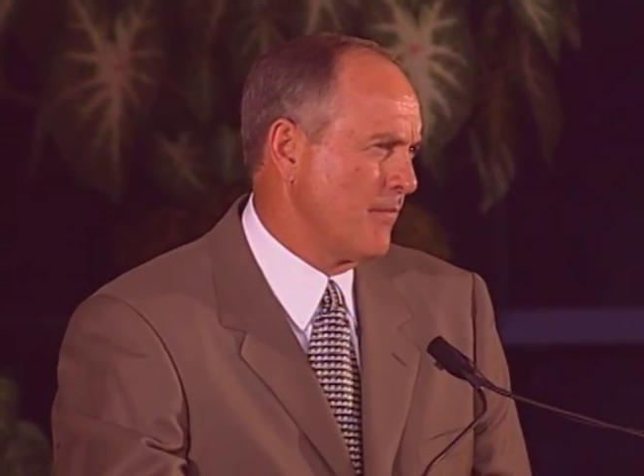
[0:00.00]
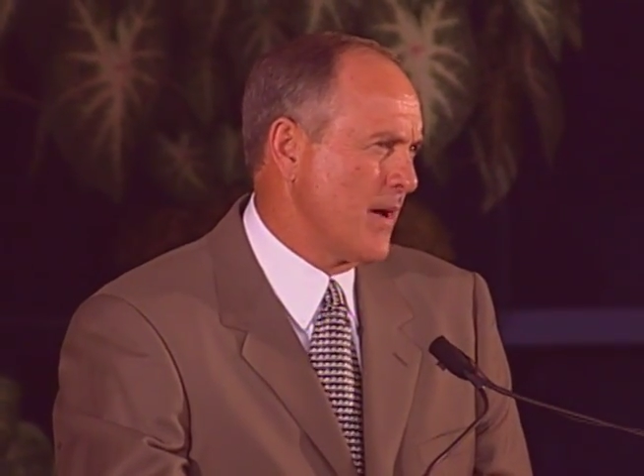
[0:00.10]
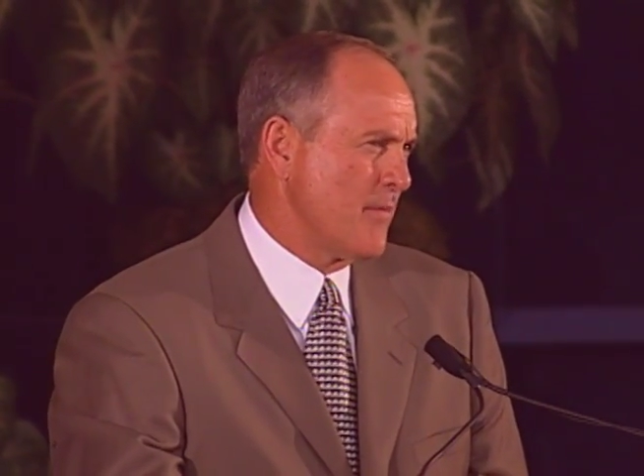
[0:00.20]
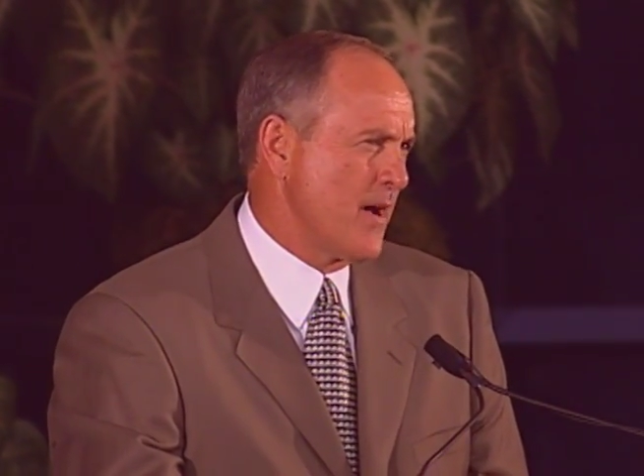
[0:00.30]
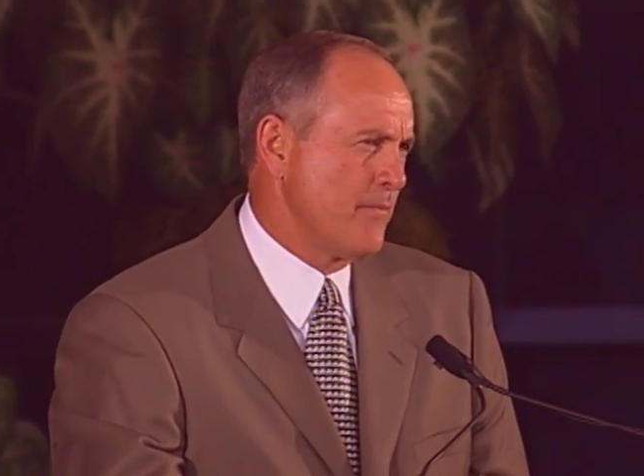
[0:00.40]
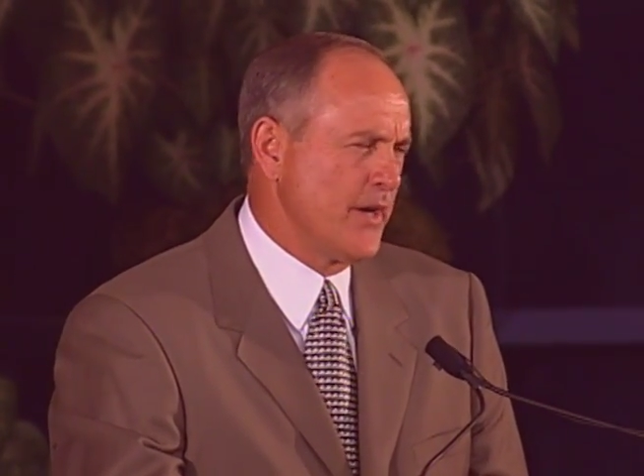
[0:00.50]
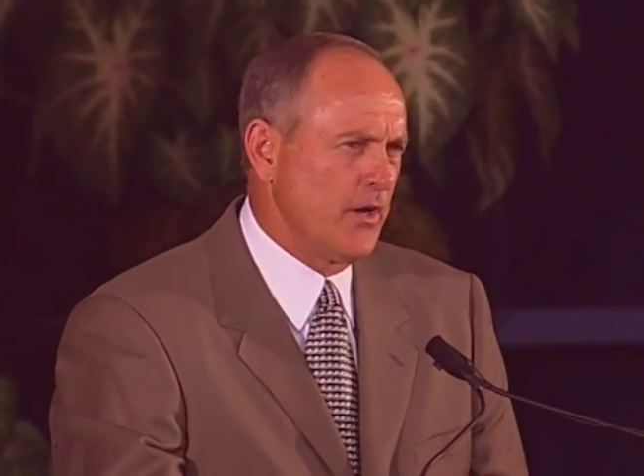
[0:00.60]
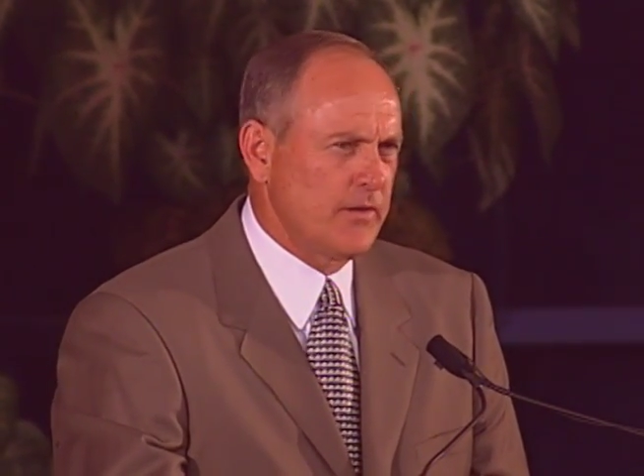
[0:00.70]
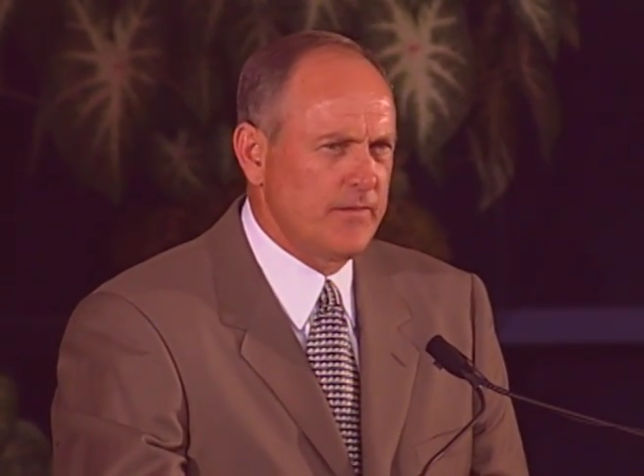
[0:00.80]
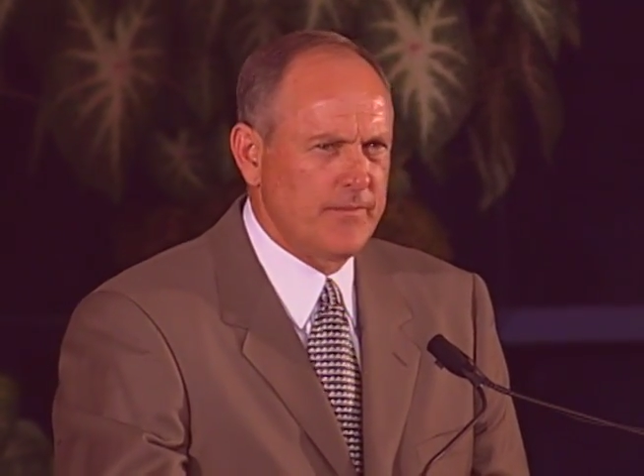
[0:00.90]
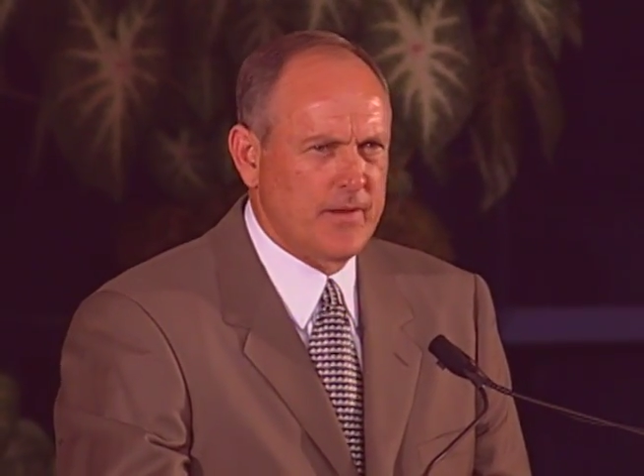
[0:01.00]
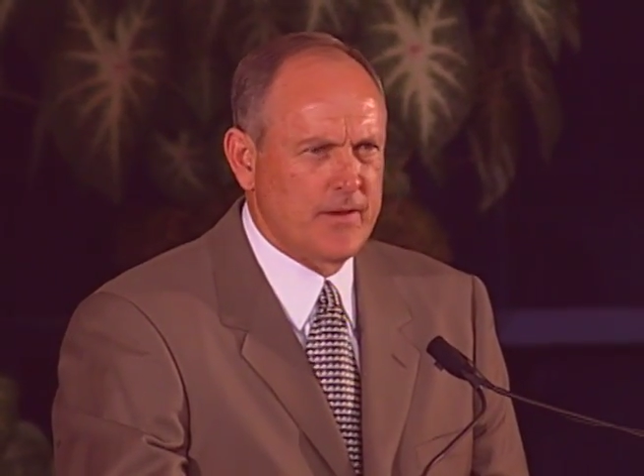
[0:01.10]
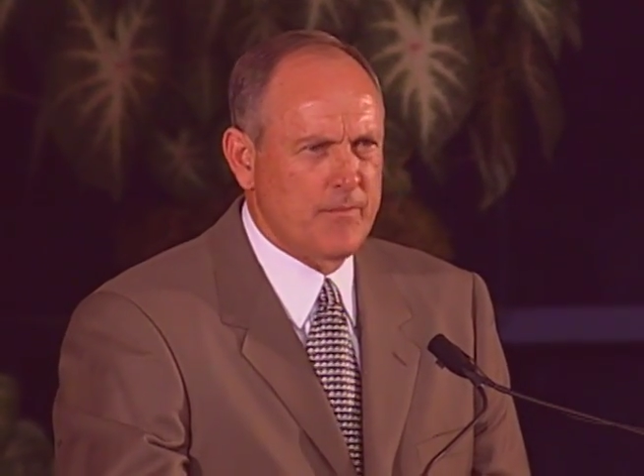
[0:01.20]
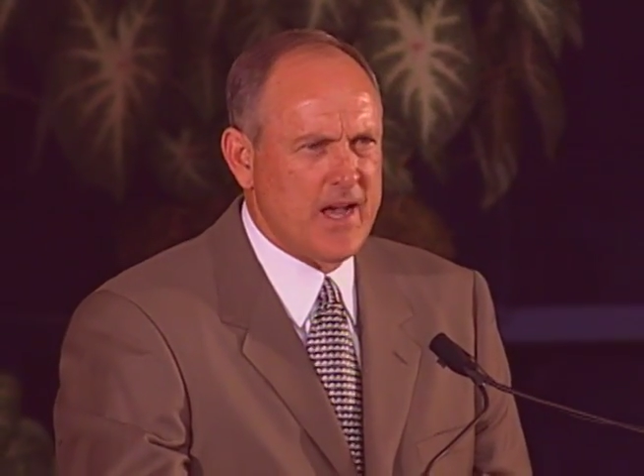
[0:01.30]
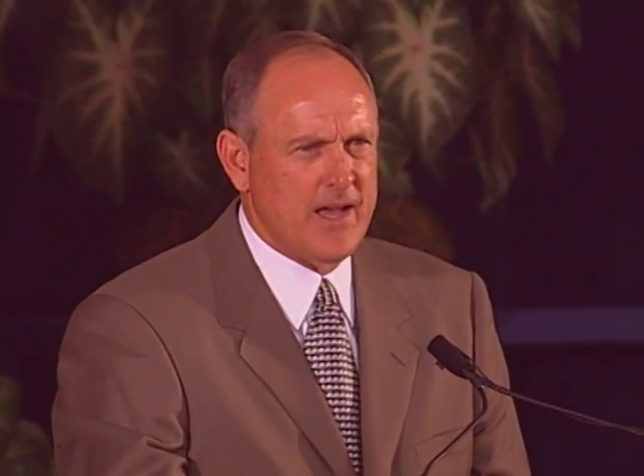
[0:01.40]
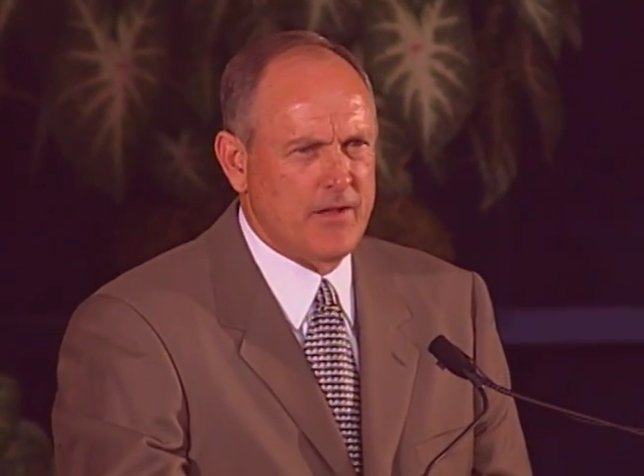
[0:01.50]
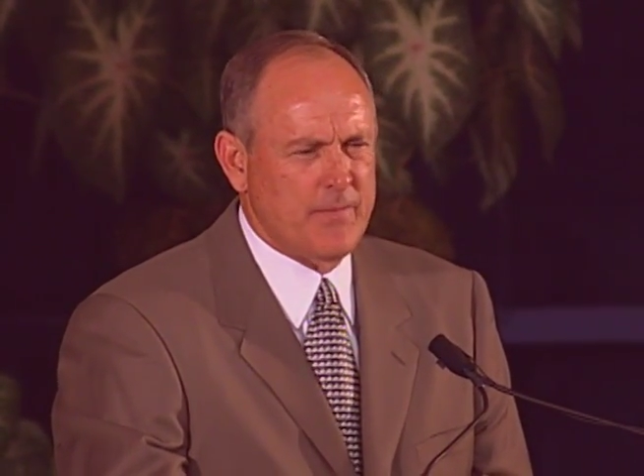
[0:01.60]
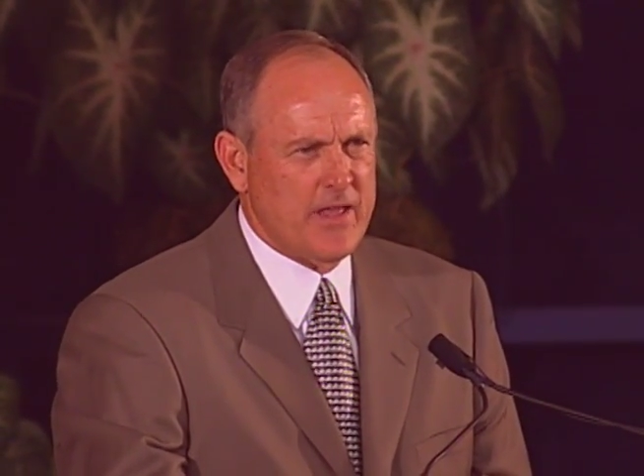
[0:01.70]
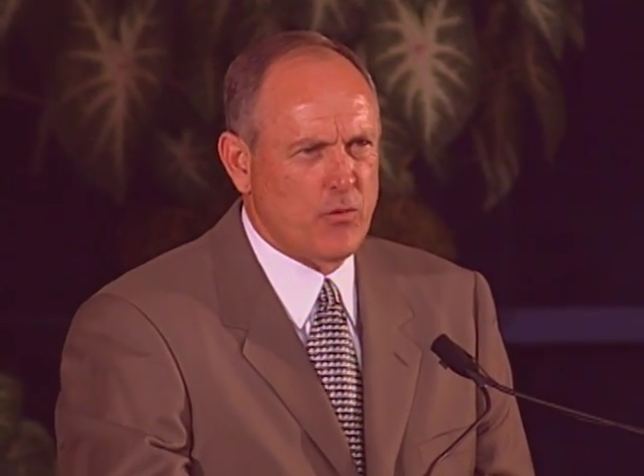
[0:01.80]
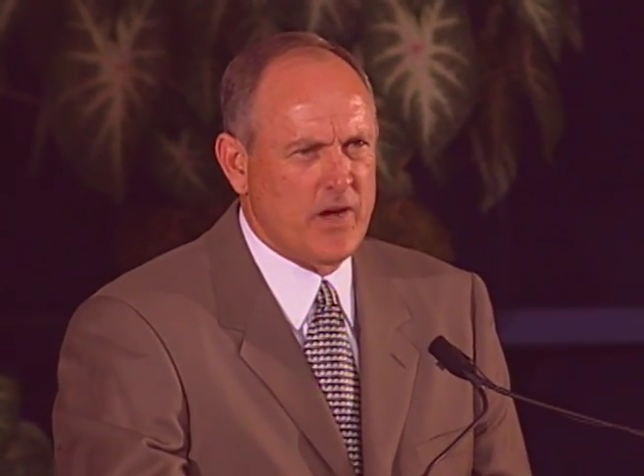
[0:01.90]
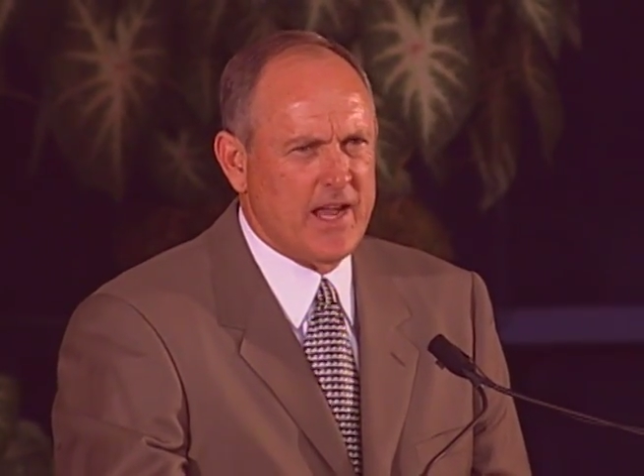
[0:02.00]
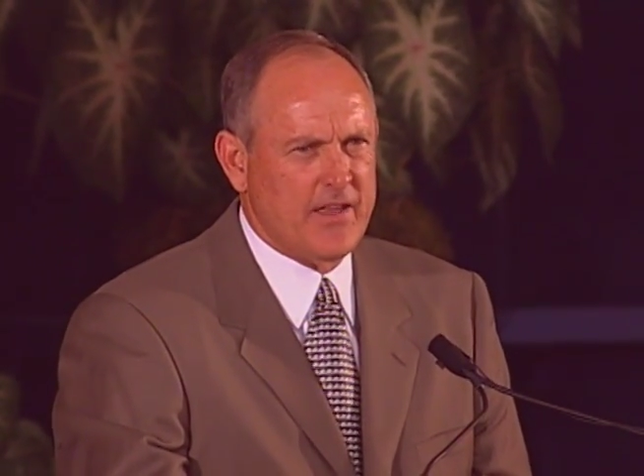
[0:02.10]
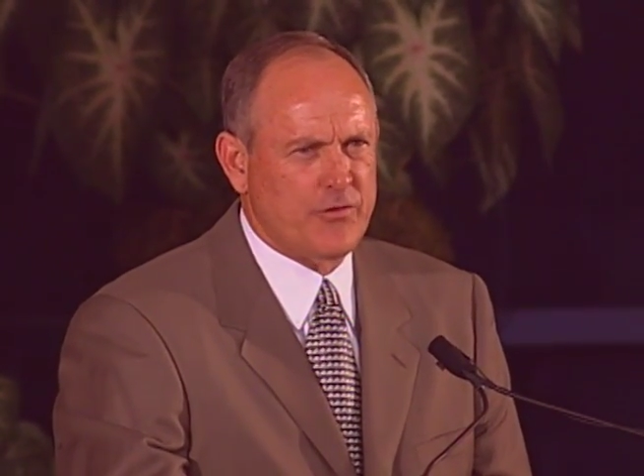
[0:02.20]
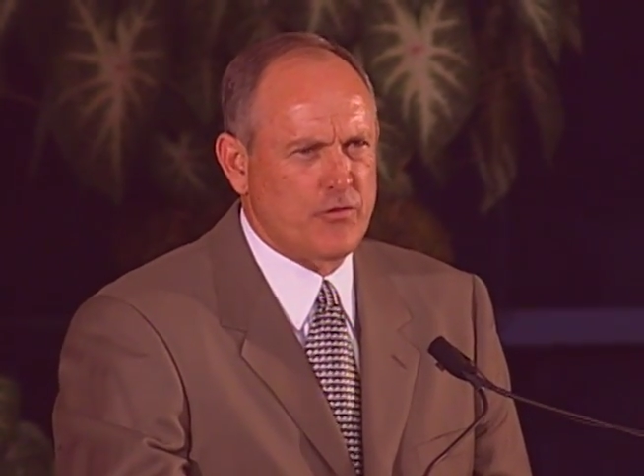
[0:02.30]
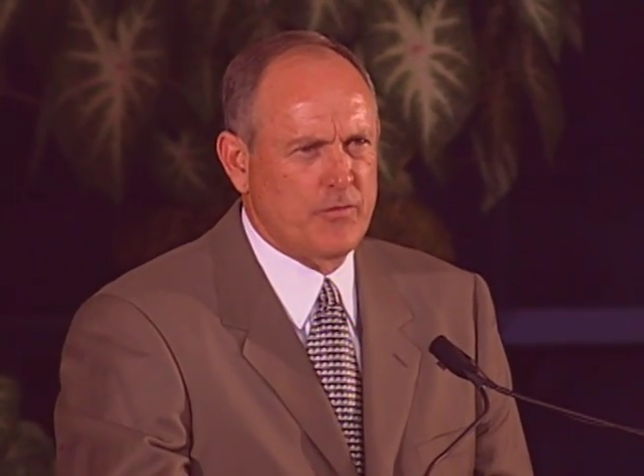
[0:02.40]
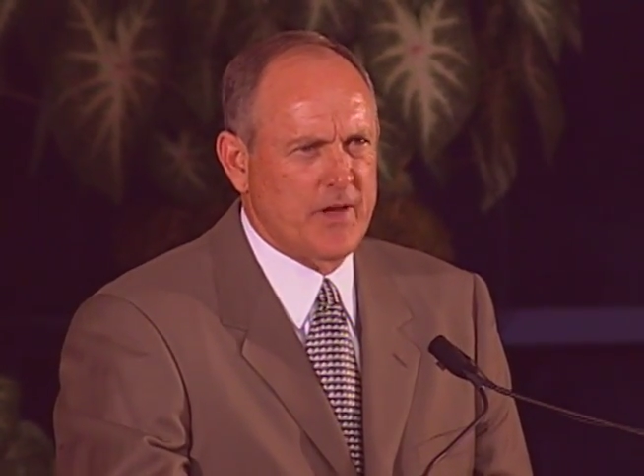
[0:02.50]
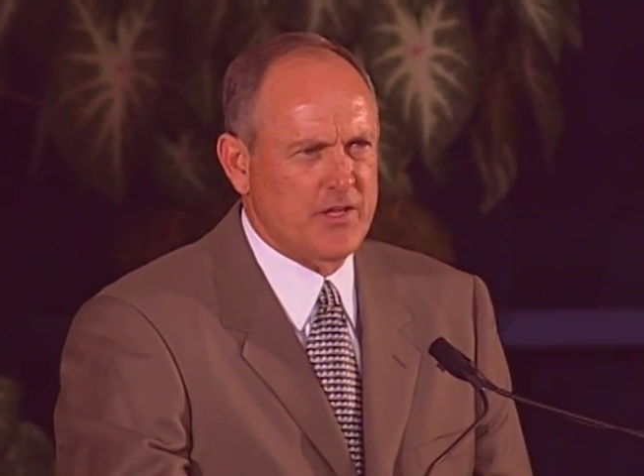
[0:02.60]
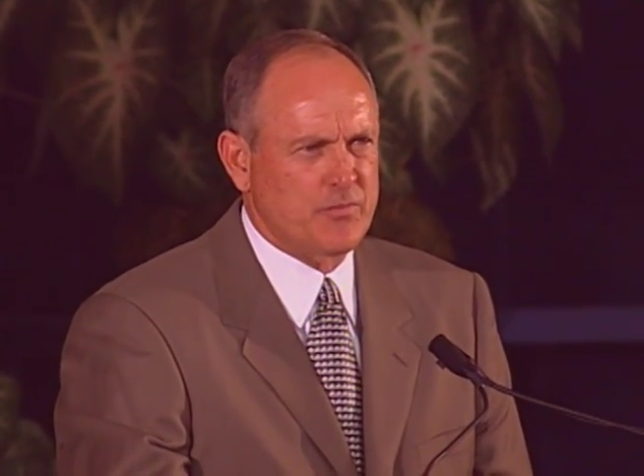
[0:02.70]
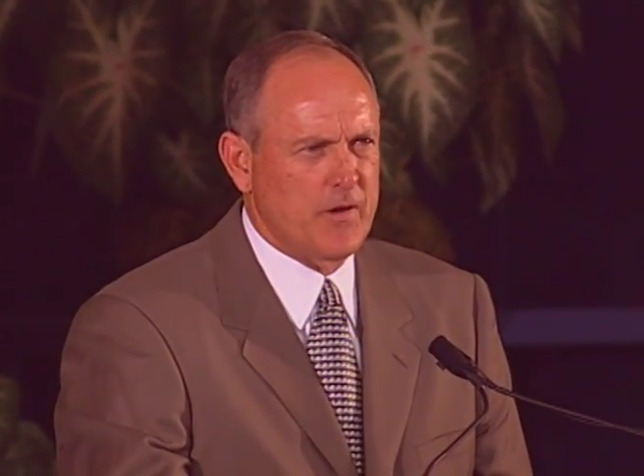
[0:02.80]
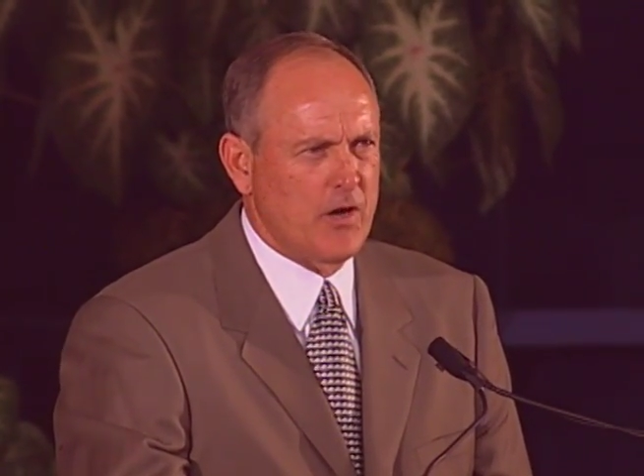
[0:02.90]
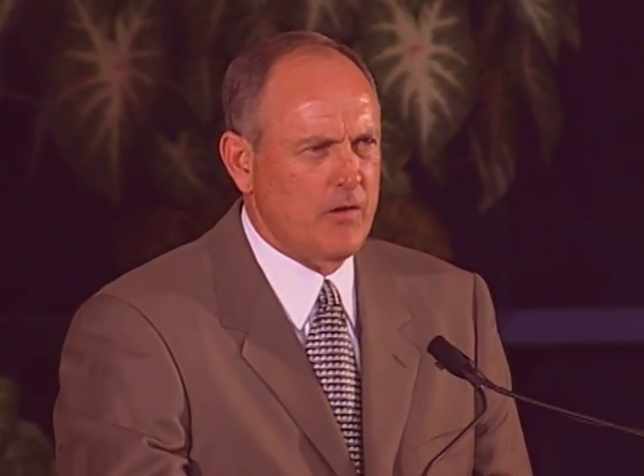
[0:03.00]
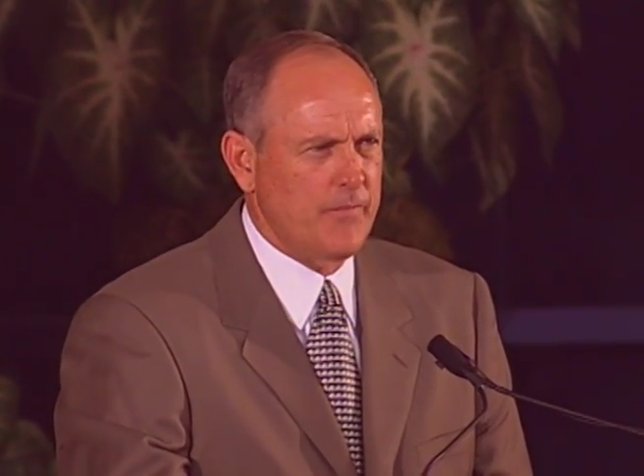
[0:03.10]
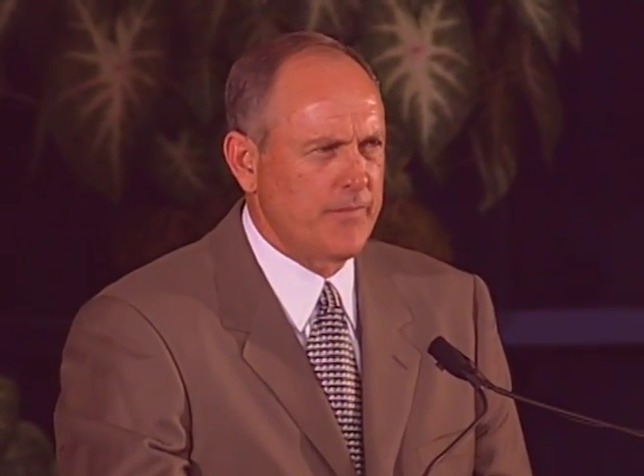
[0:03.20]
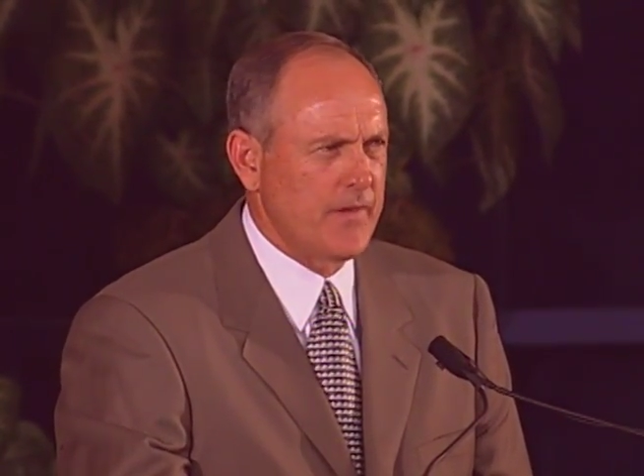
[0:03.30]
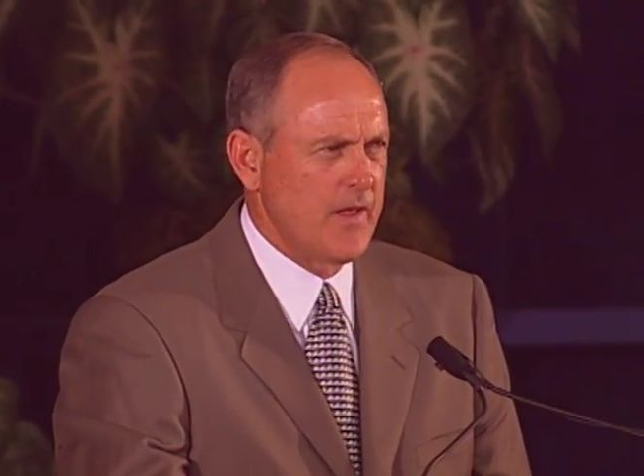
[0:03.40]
by my belt and by, by the way I threw the baseball,